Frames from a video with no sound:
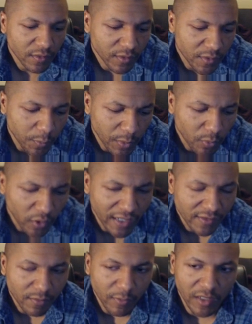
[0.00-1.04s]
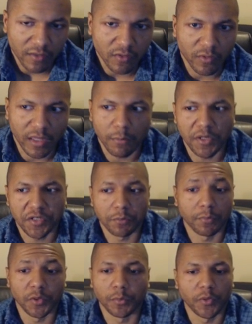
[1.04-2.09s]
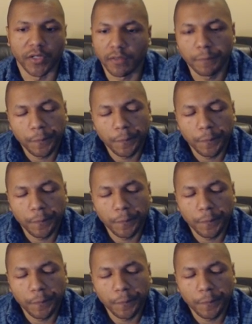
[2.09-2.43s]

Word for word: Some people are asking about how to do an animation blueprint.